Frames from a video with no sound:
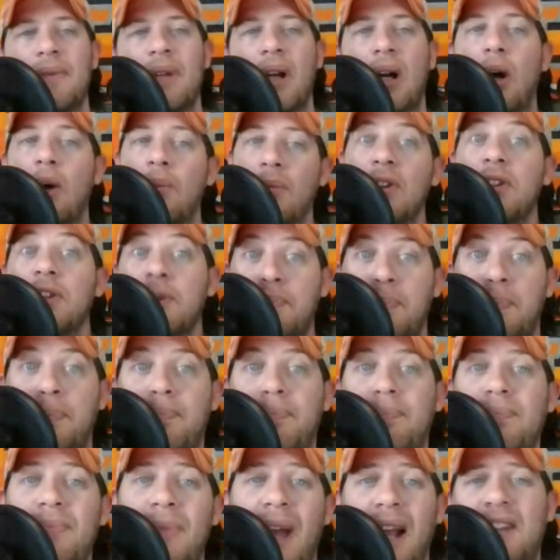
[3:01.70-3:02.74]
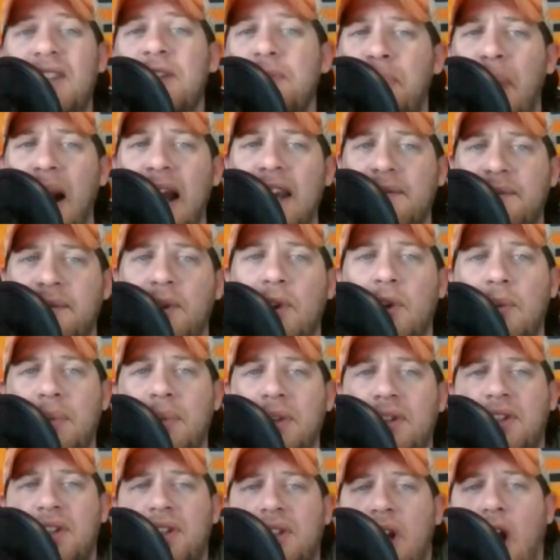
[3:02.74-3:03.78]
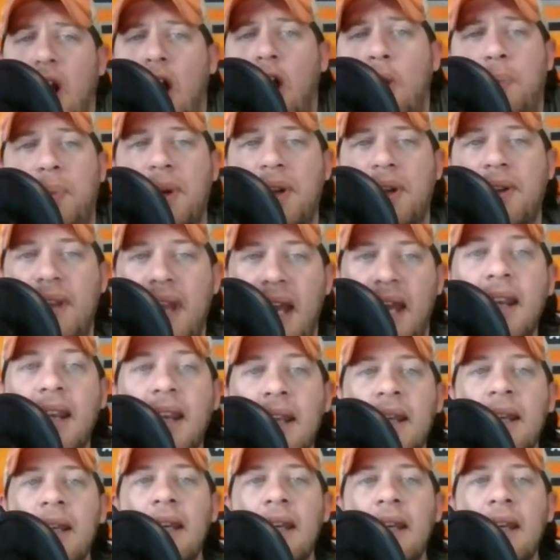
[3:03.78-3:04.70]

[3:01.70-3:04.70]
almost not spiteful, but just open that